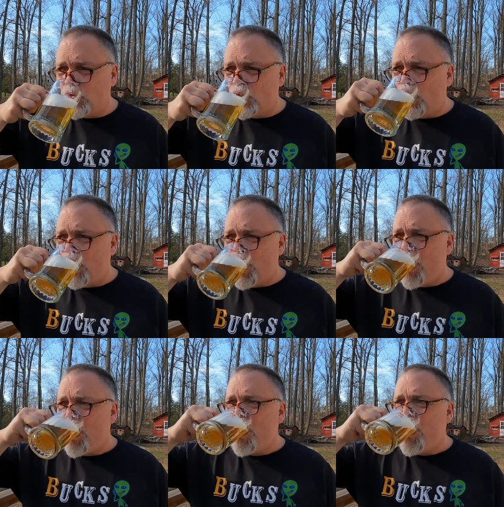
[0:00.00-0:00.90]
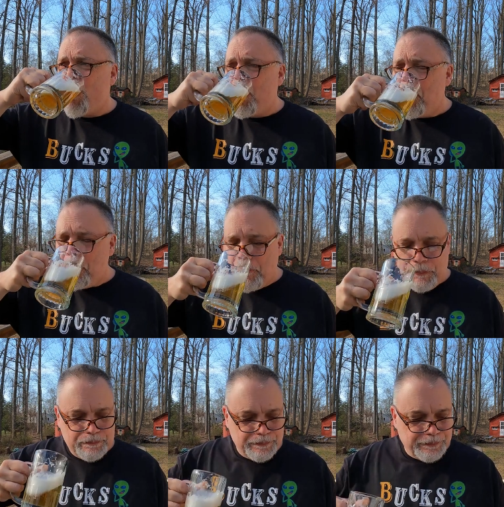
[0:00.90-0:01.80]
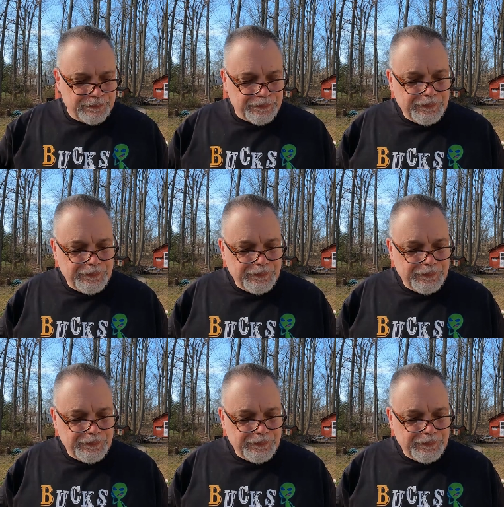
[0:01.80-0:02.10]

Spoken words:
(no one is talking)